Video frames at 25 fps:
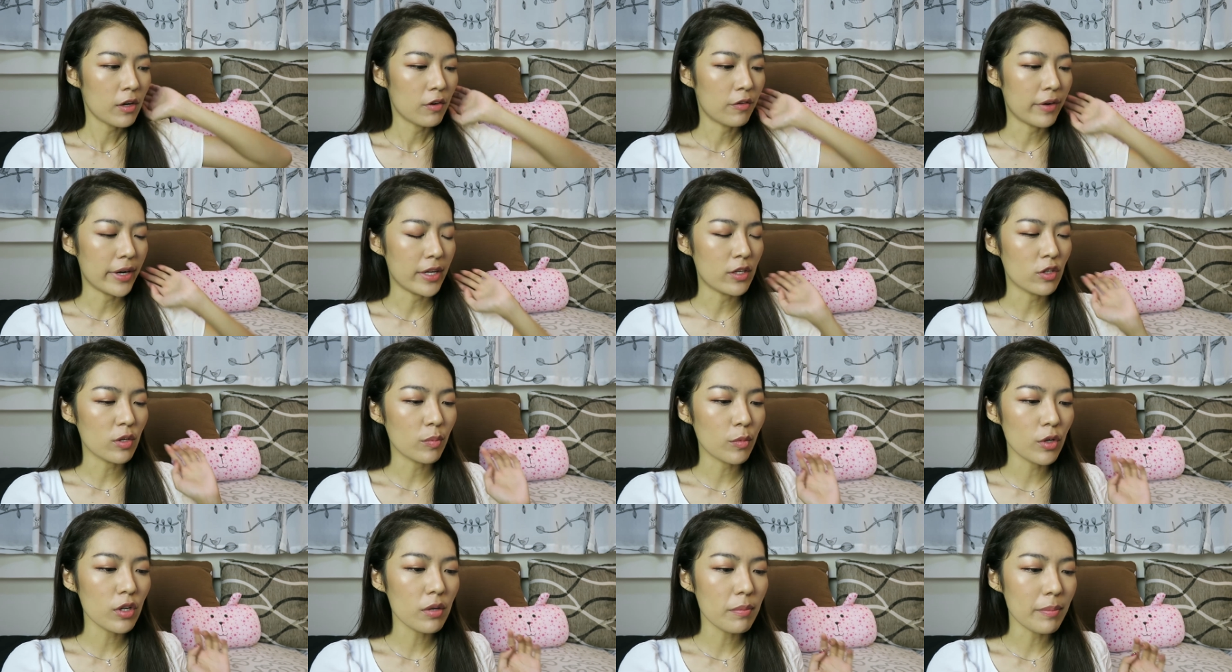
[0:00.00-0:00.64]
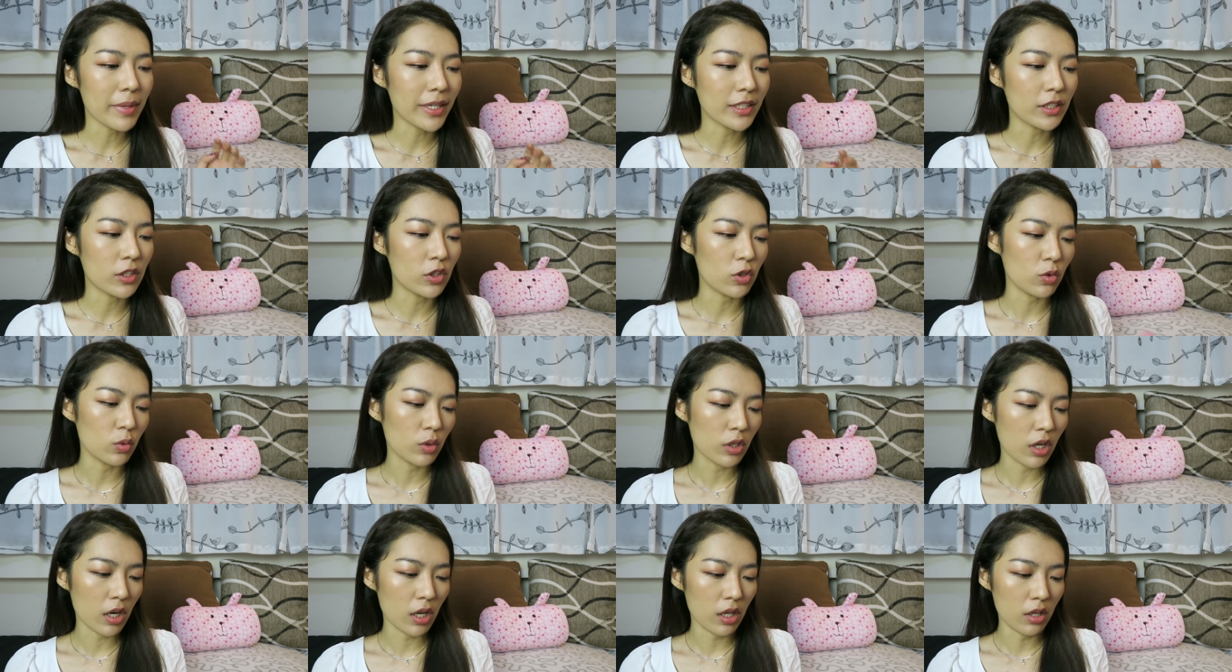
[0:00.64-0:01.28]
Right, so I'm going to mix
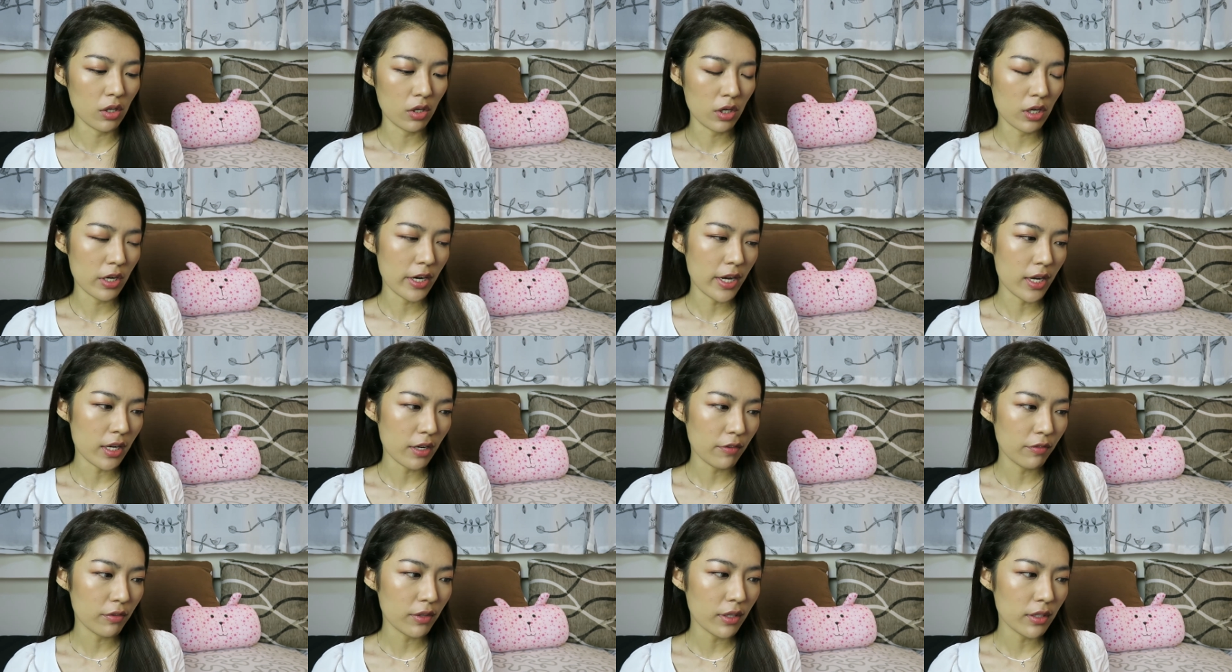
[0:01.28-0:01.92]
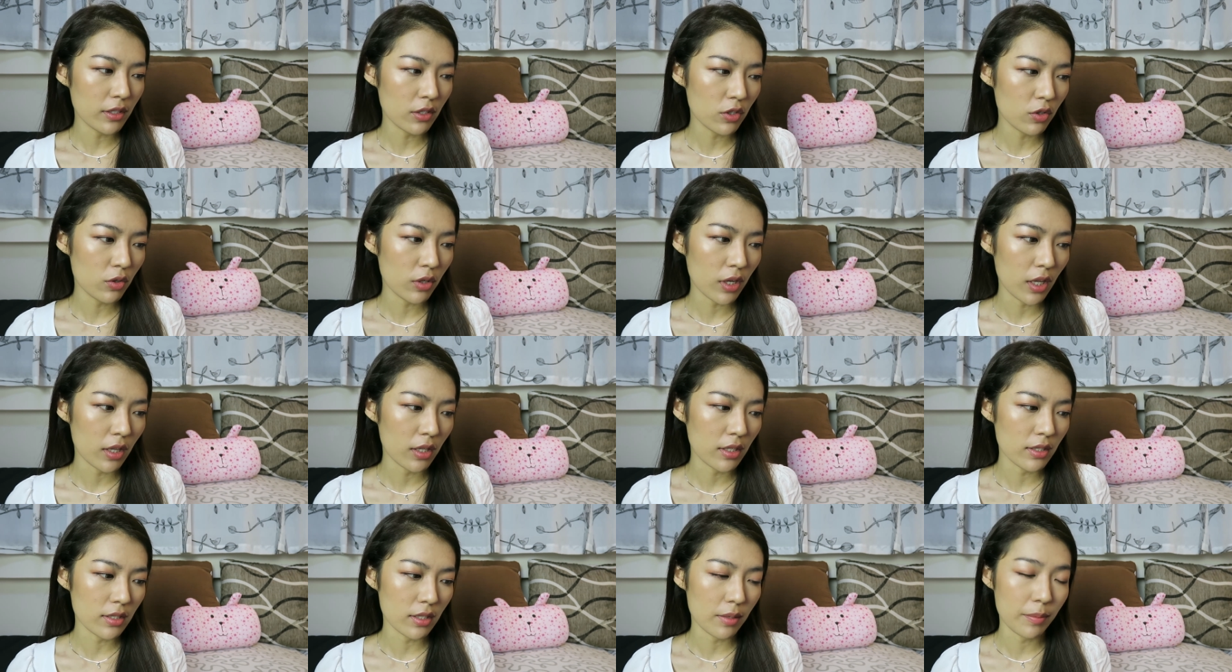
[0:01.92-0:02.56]
two color, and I feel like these two
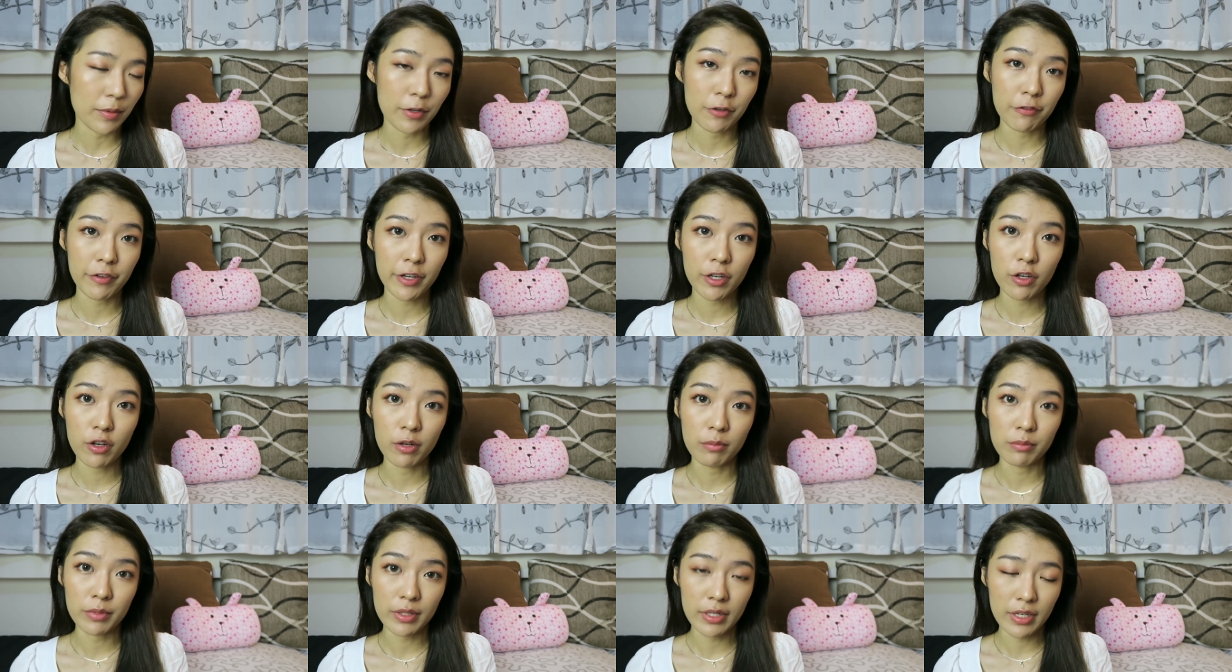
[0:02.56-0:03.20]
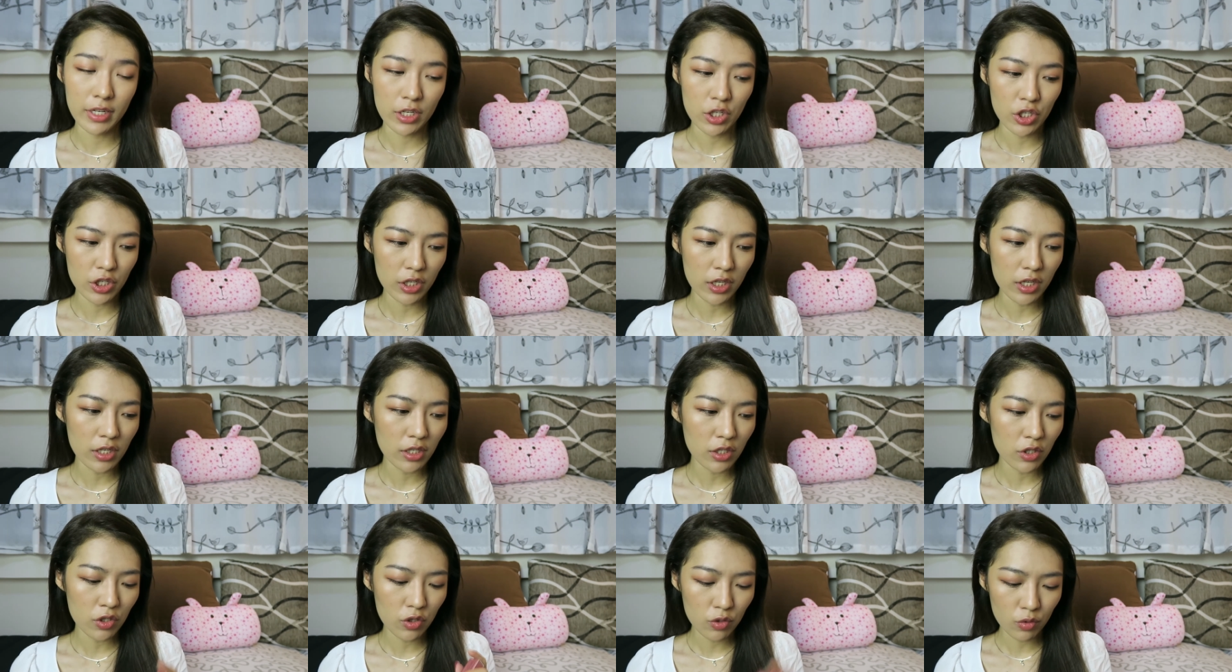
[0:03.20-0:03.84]
colors are the perfect
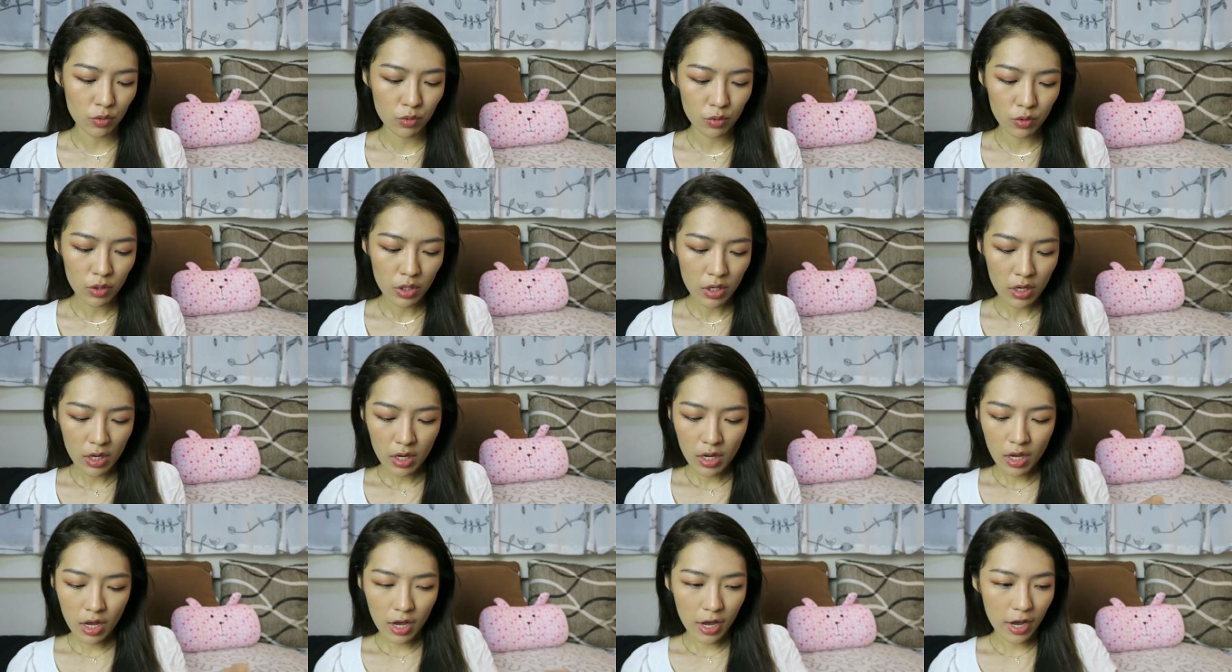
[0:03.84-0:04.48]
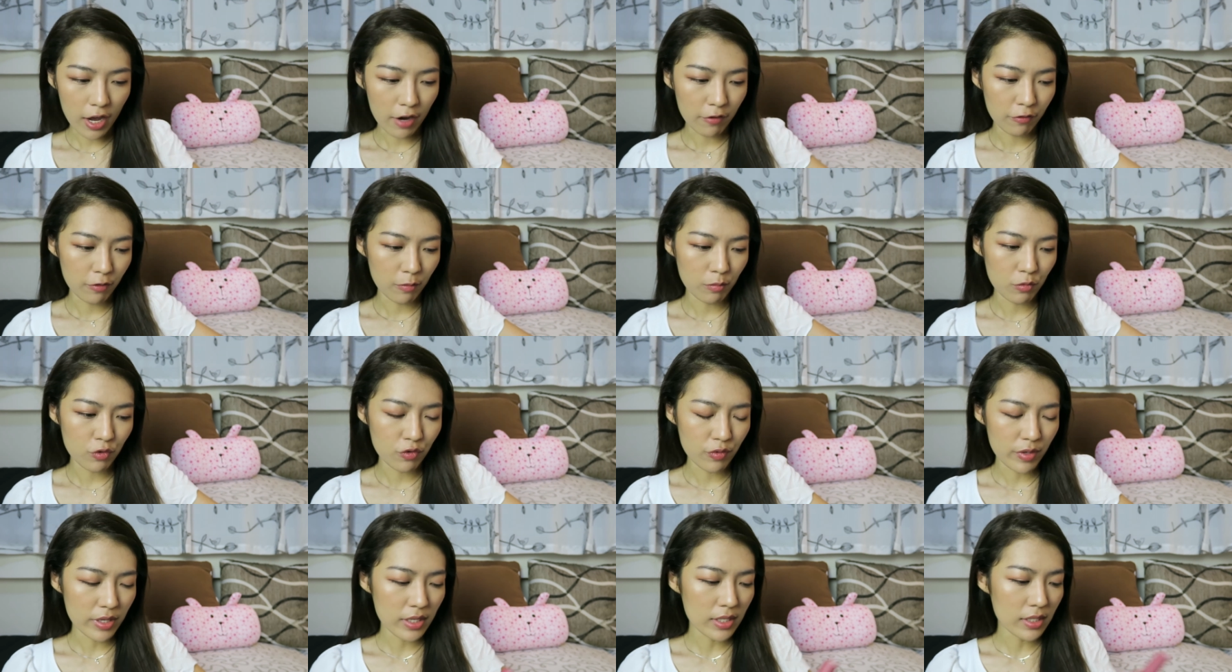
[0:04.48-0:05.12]
combination. These two are from
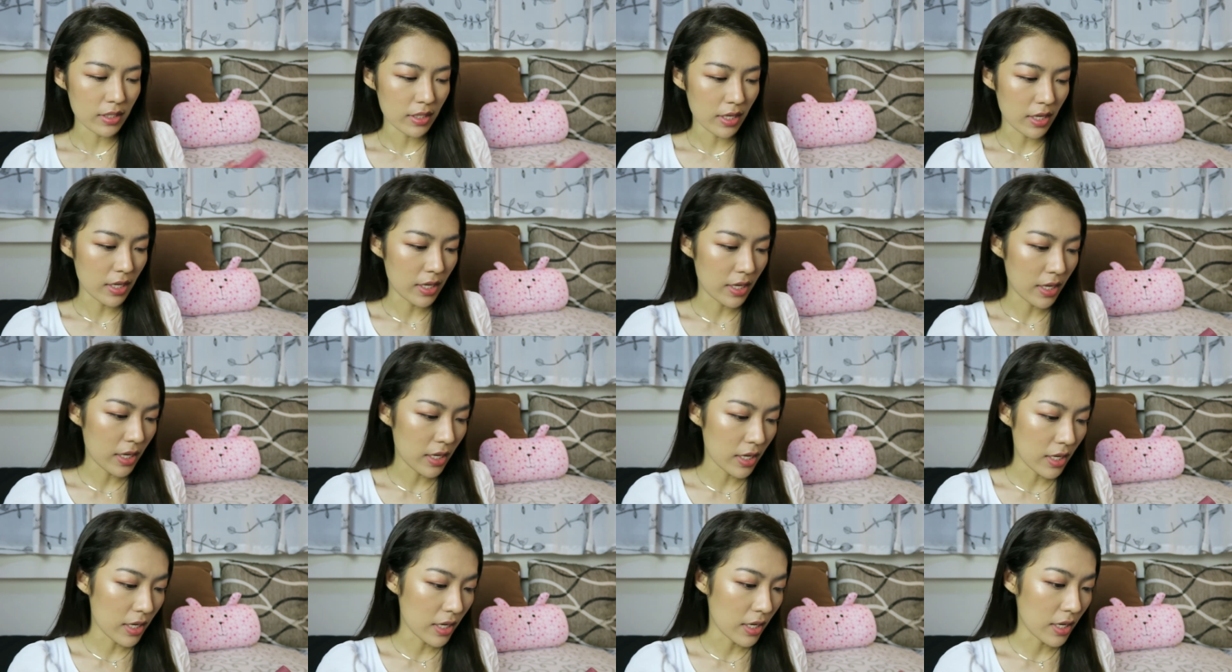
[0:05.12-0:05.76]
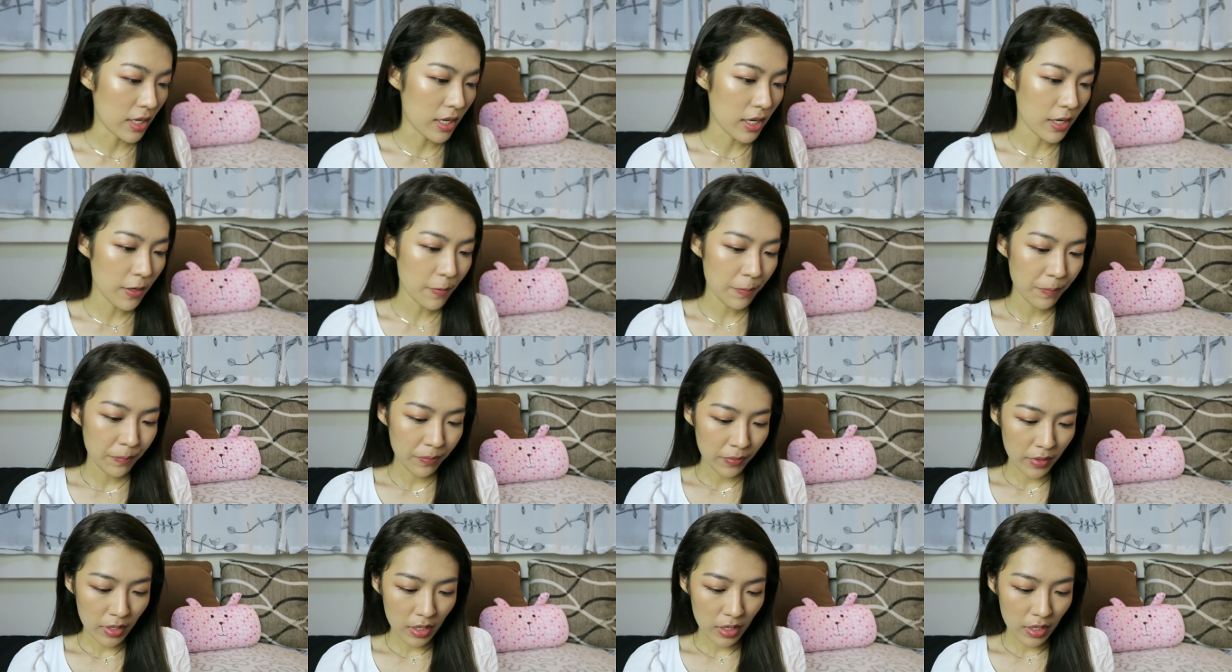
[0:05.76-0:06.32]
3CE.